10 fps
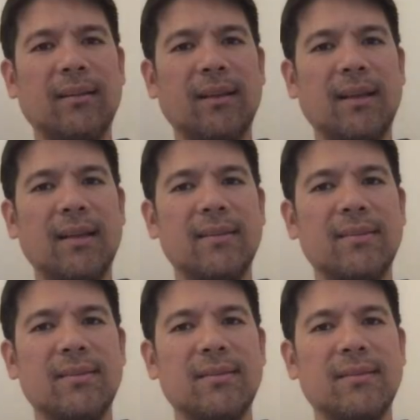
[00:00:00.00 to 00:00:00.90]

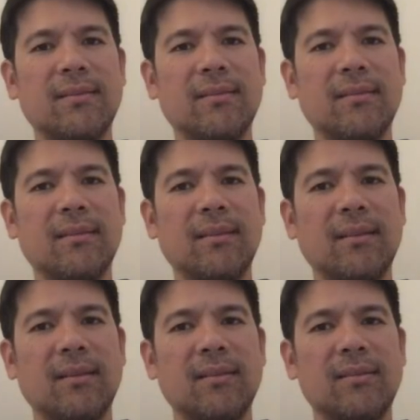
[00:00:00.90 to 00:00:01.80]
class
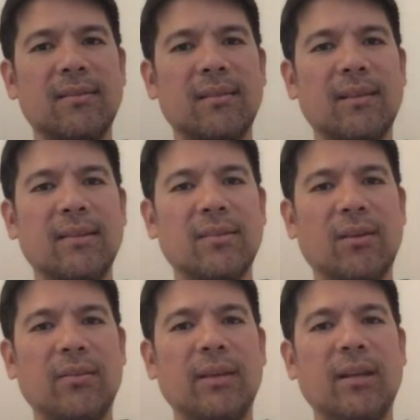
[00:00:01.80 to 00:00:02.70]
selects
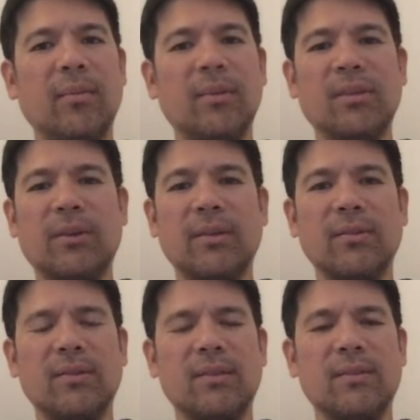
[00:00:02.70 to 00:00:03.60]
all the elements. Okay, so
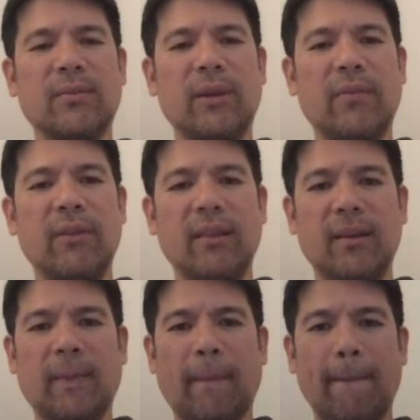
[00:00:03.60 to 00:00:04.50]
this is for
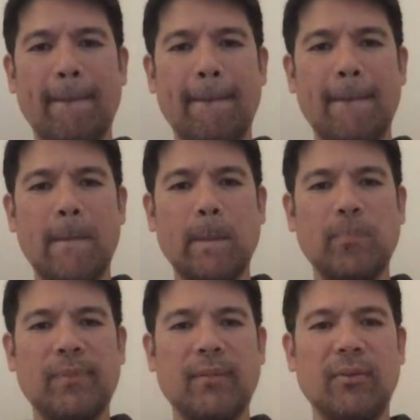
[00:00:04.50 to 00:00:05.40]
everything.
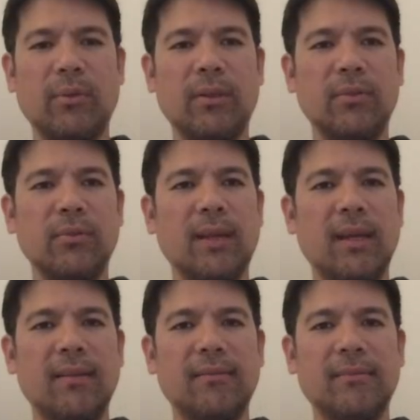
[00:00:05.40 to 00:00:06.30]
Don't want to do
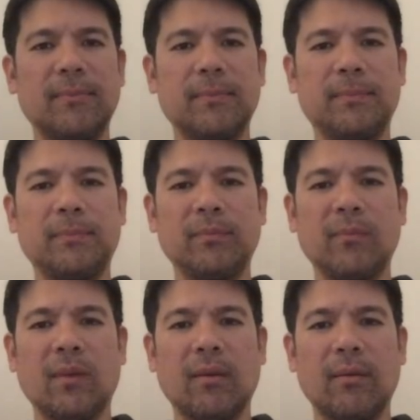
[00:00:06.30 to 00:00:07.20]
that.
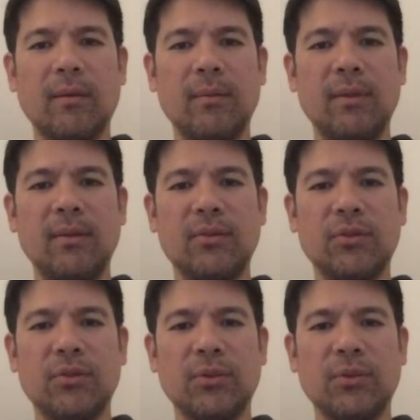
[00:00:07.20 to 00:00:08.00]
Let me show